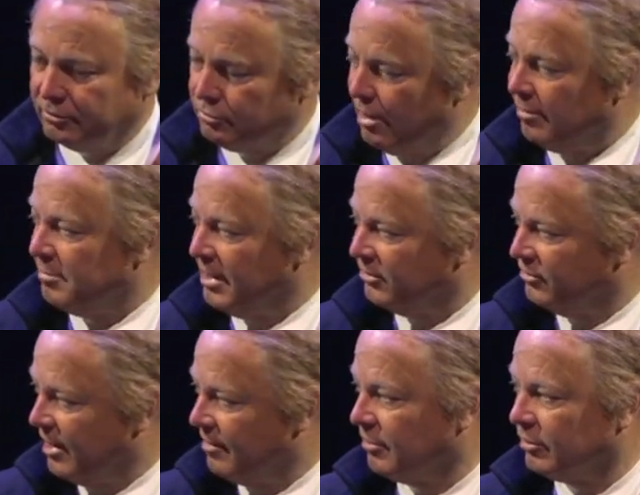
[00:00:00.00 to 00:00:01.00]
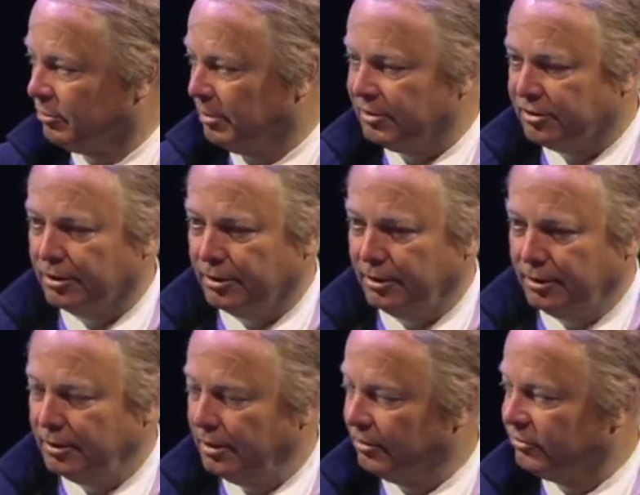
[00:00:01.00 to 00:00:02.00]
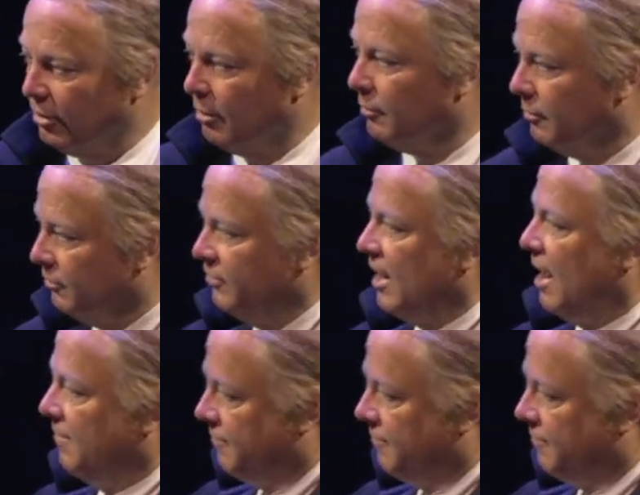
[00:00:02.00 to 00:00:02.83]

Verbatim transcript: 12 months never to return. And so, say I